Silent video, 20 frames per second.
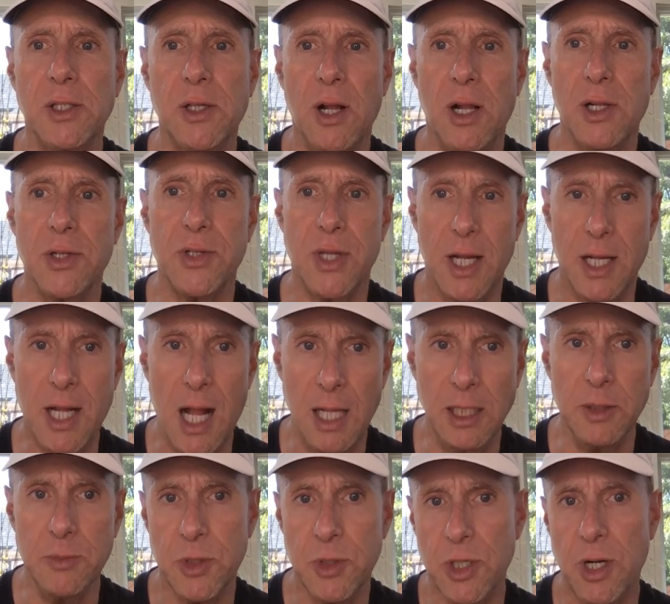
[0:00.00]
calls a
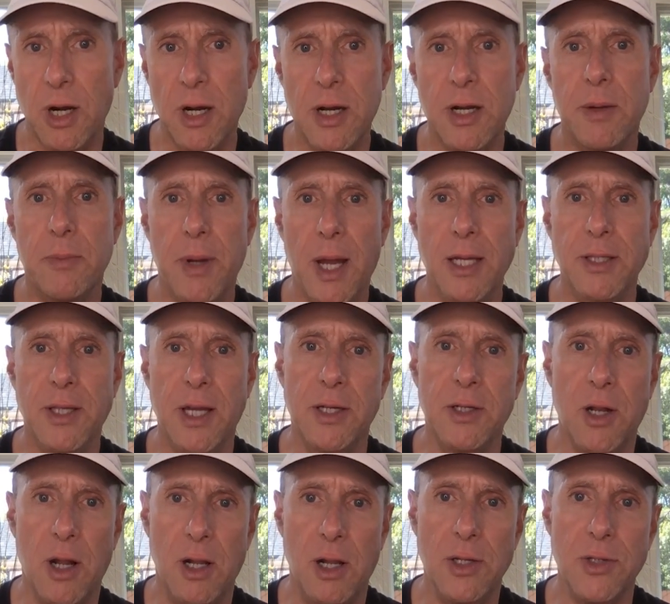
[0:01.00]
column chart, Python
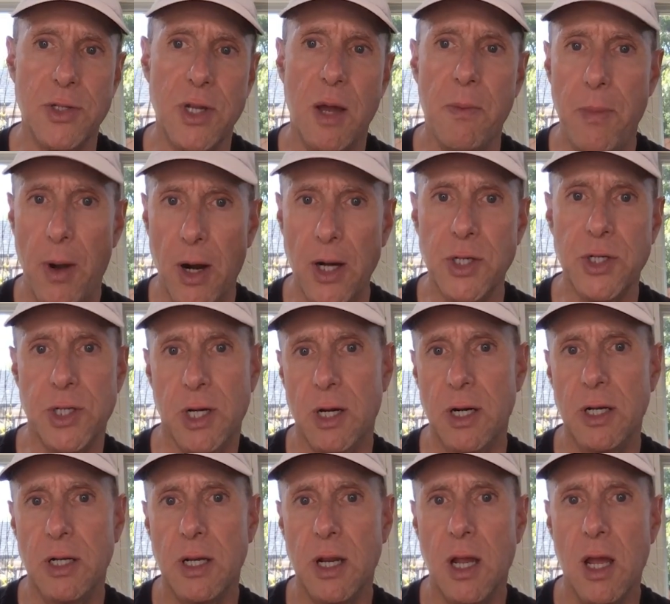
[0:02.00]
calls a bar
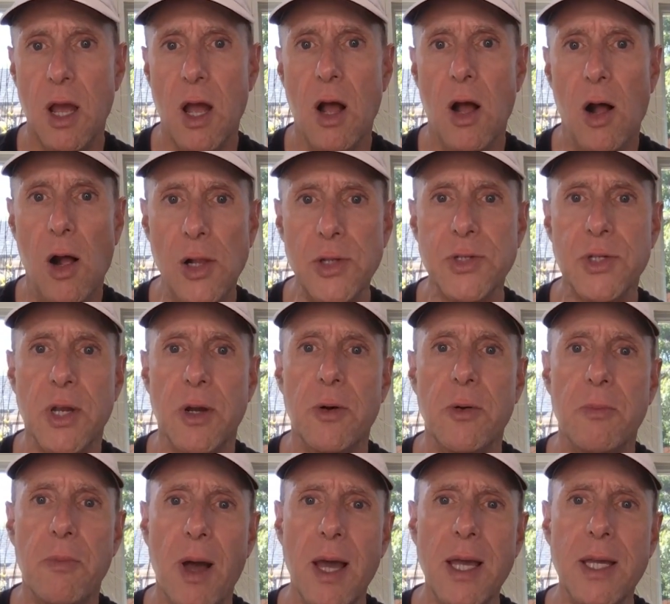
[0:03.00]
chart.
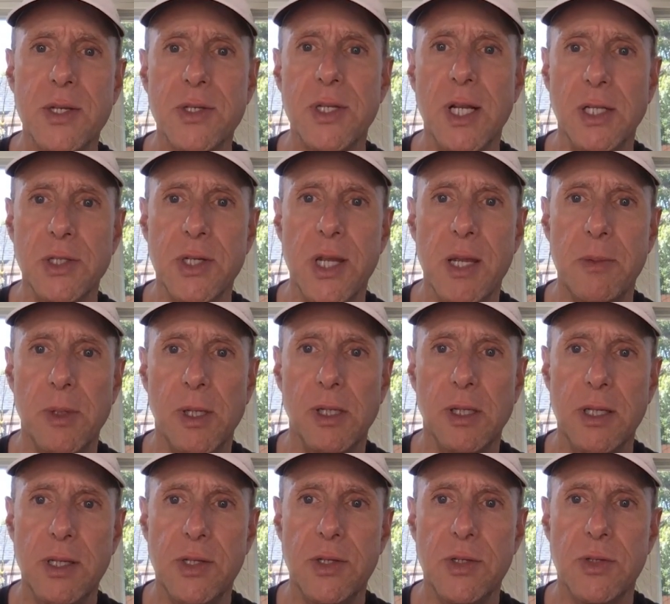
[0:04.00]
Also, my Excel table
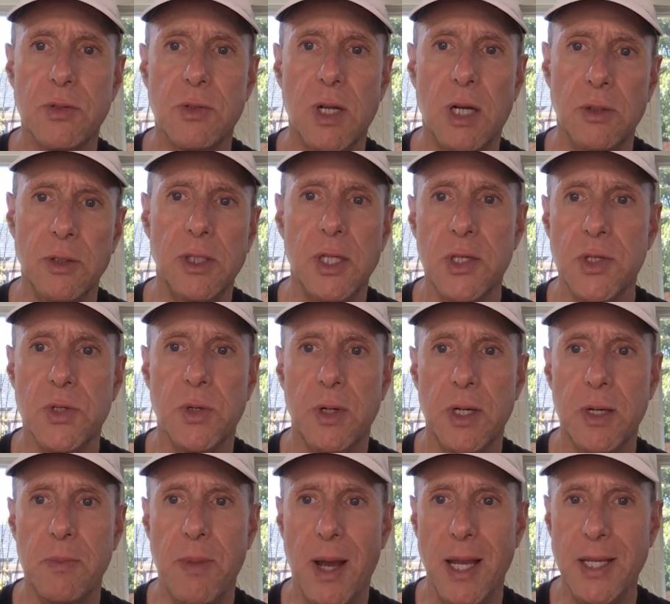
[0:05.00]
is currently
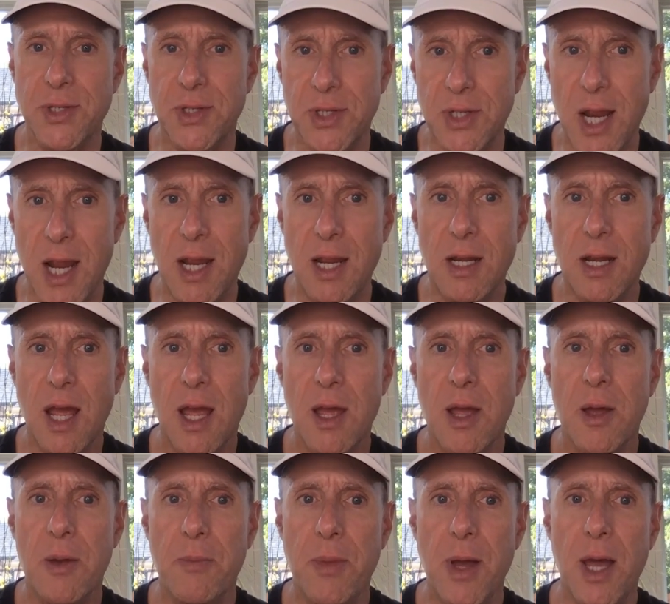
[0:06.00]
sorted by state,
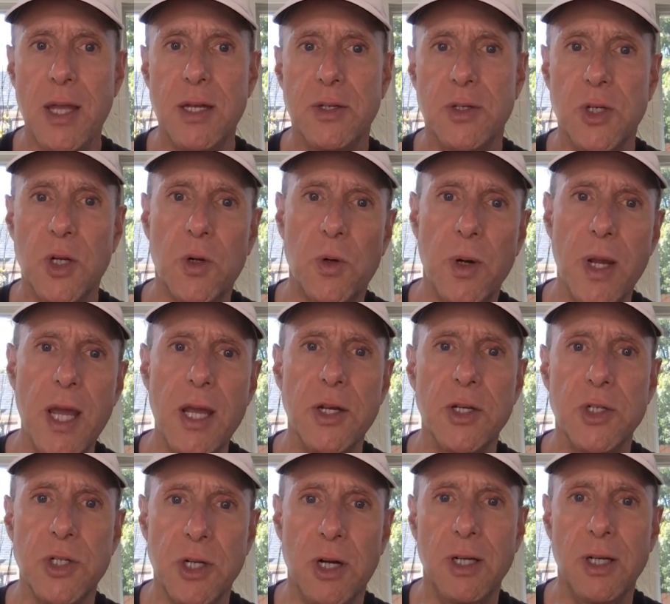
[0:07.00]
but to create a
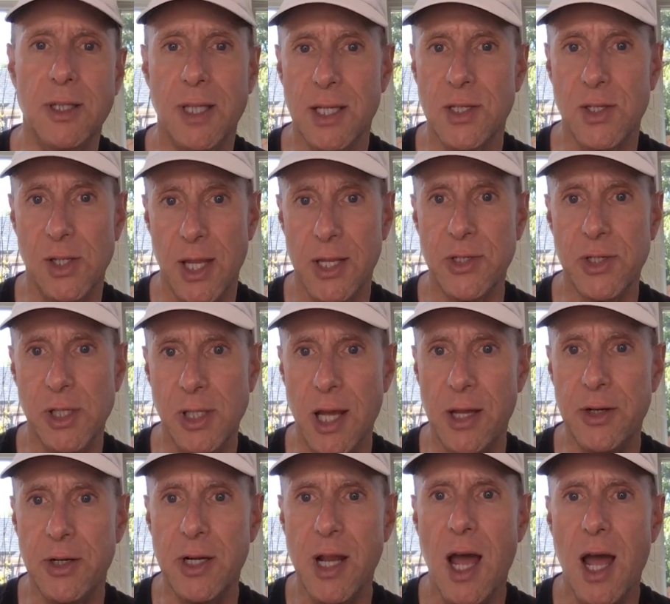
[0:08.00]
chart that's less
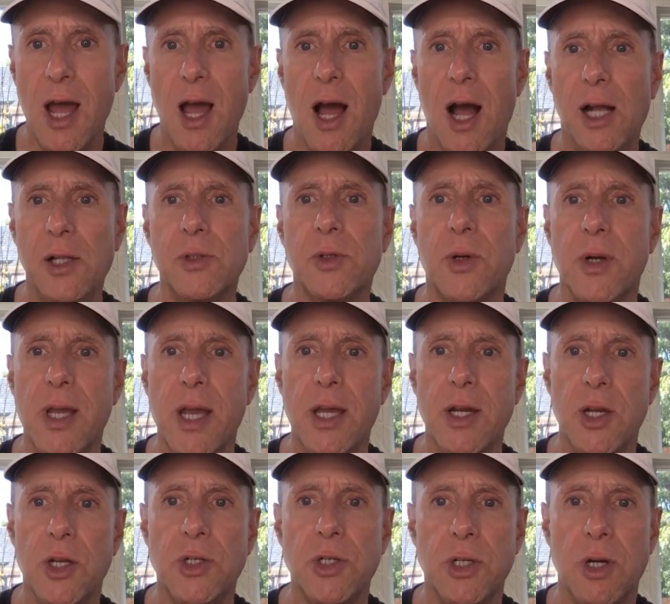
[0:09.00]
cluttered, I'll
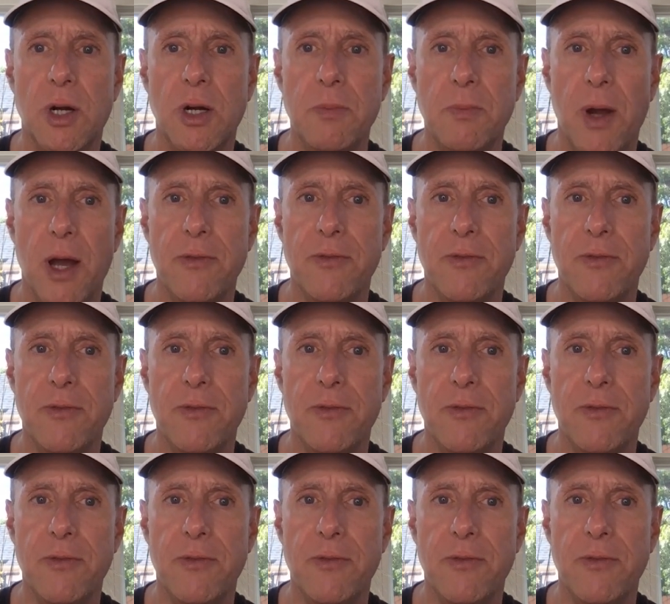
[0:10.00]
create a chart by